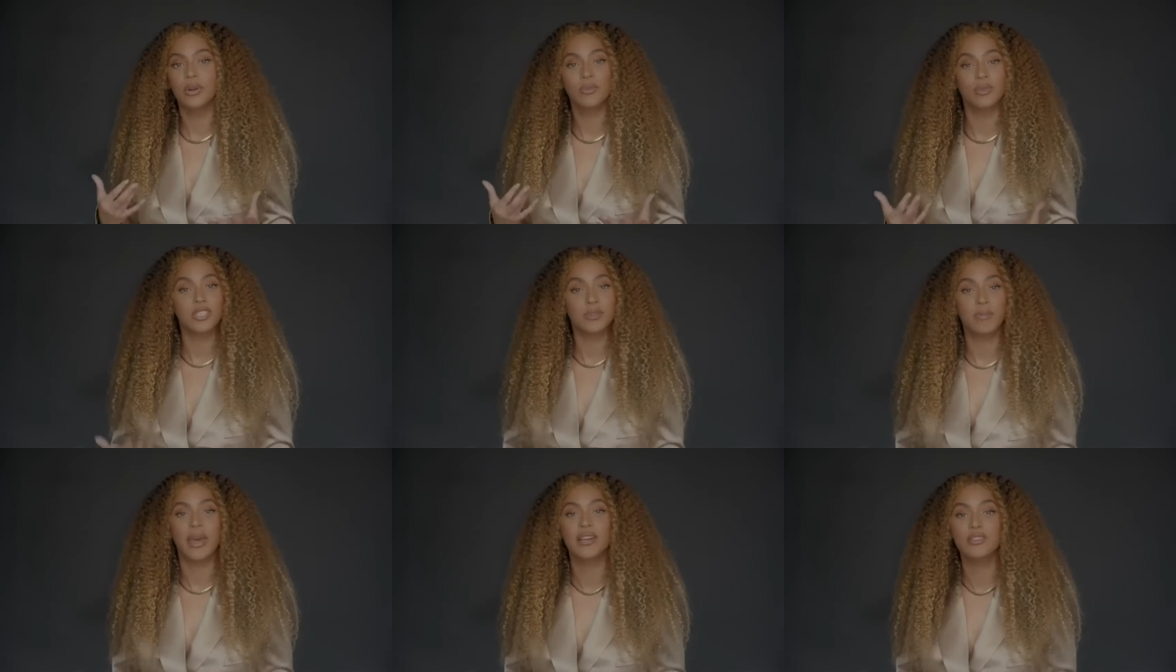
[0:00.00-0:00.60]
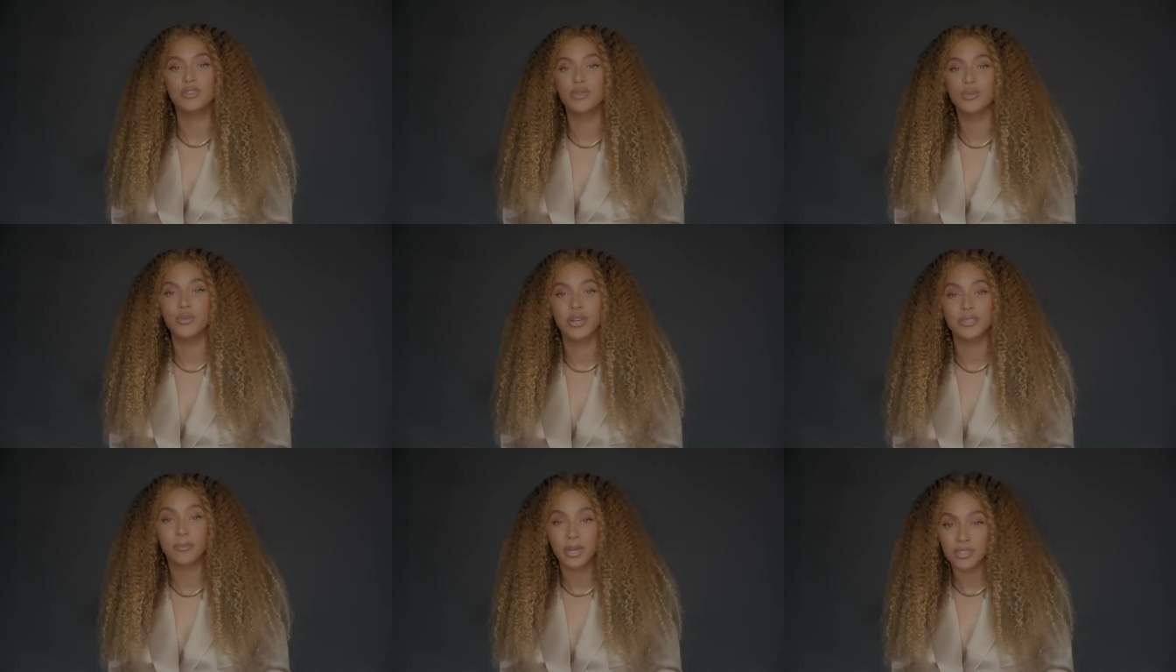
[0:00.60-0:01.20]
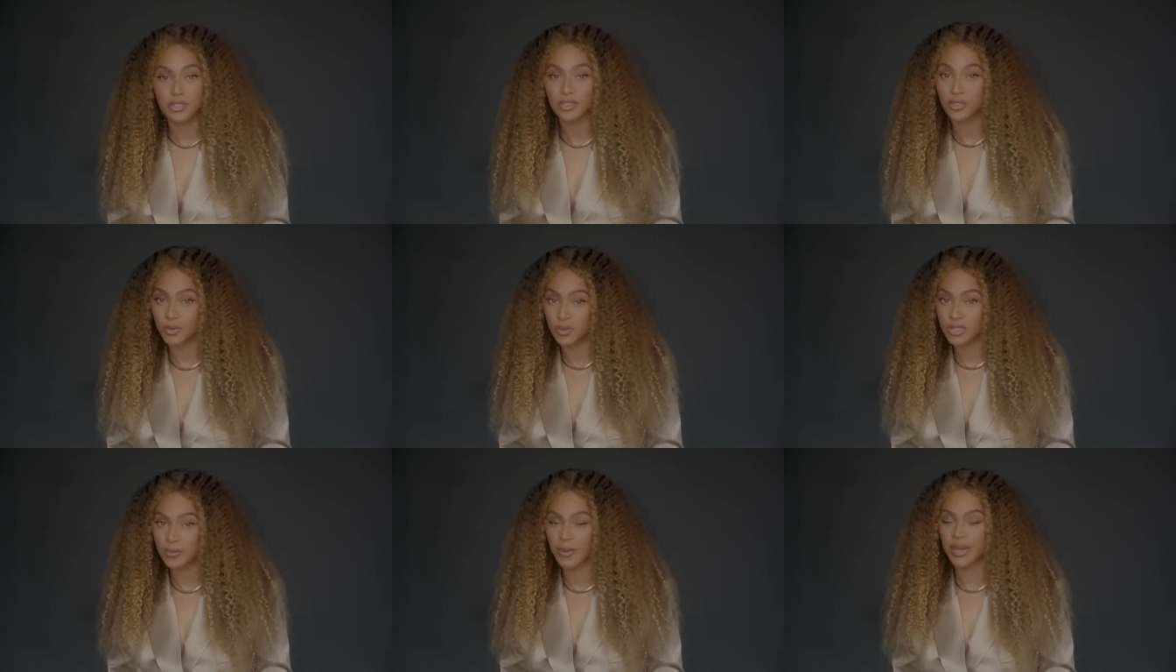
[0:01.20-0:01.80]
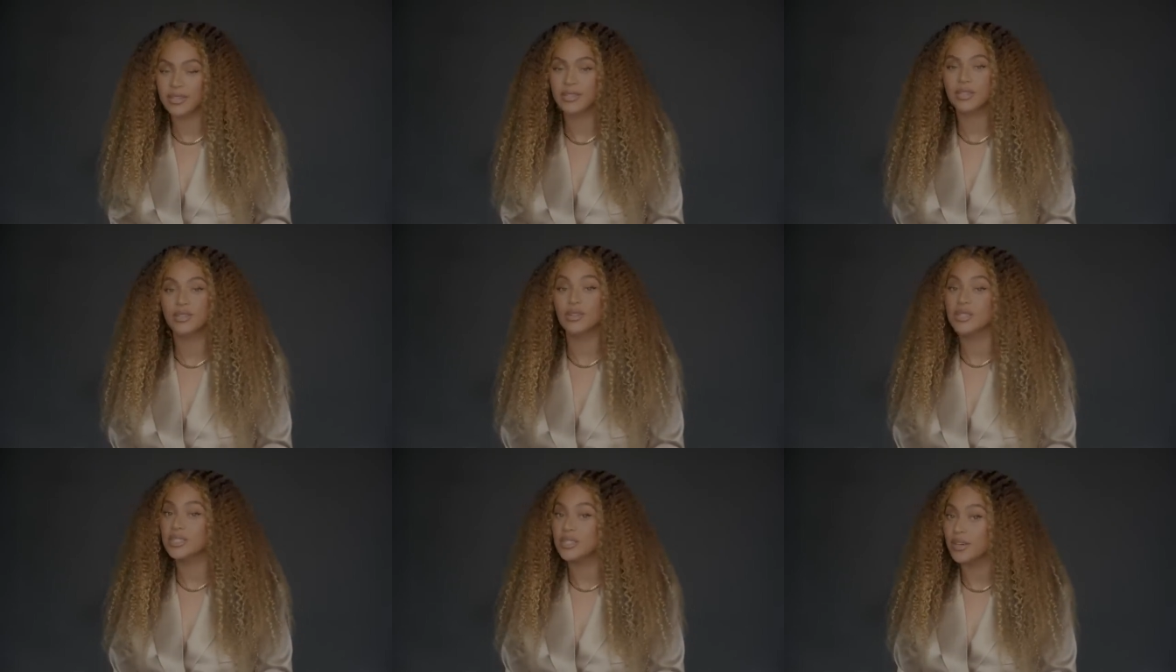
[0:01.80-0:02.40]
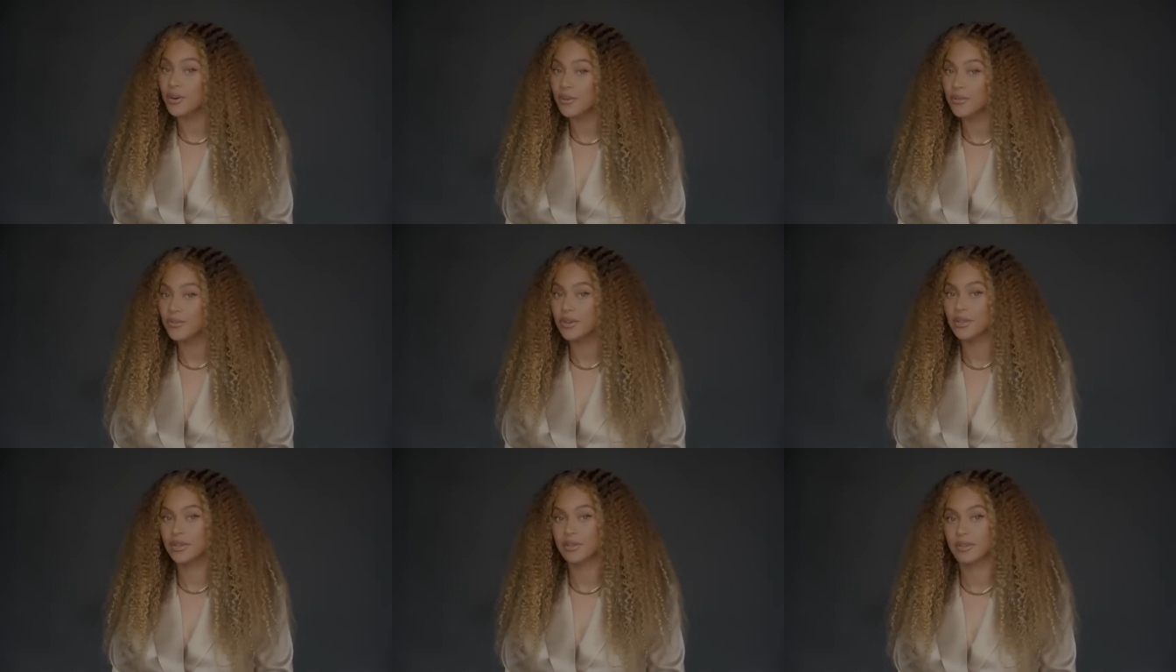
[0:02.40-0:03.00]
respect you as much as you respect yourself.